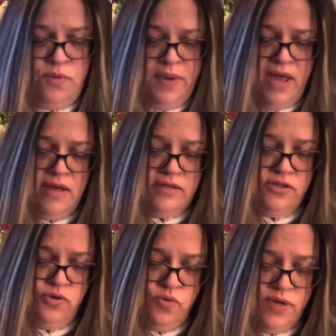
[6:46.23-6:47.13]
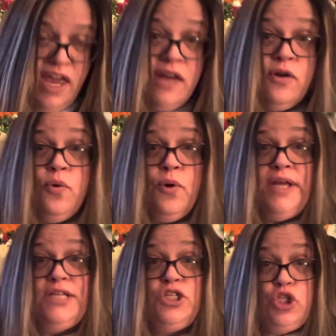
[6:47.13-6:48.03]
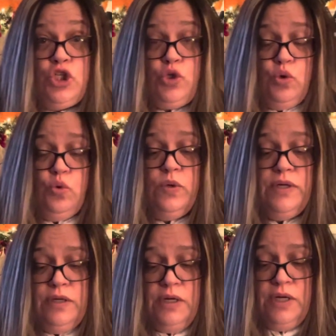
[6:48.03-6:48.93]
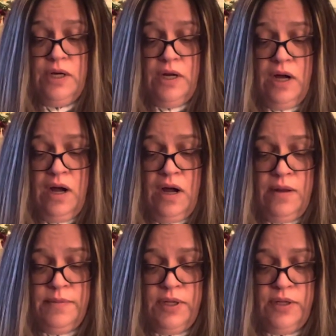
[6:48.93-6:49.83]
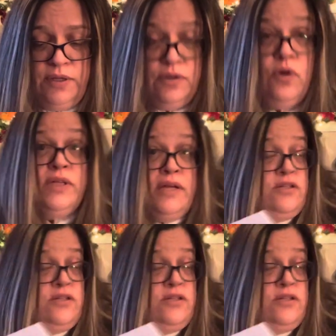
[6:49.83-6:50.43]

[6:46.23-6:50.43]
back to category two. Um, hold on